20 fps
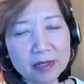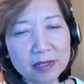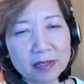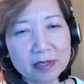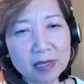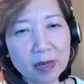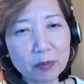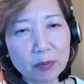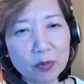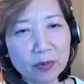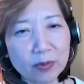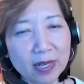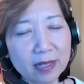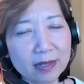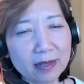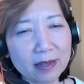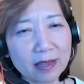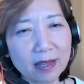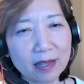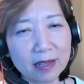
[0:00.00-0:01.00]

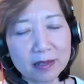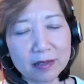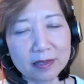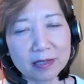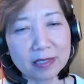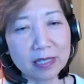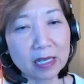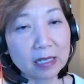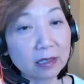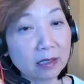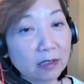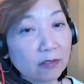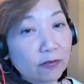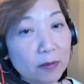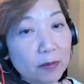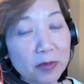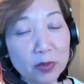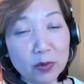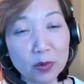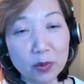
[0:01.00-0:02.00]
separate the signal
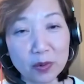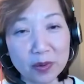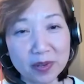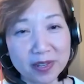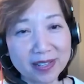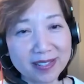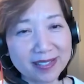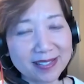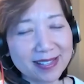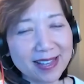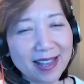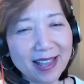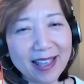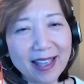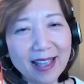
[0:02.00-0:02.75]
from the noise.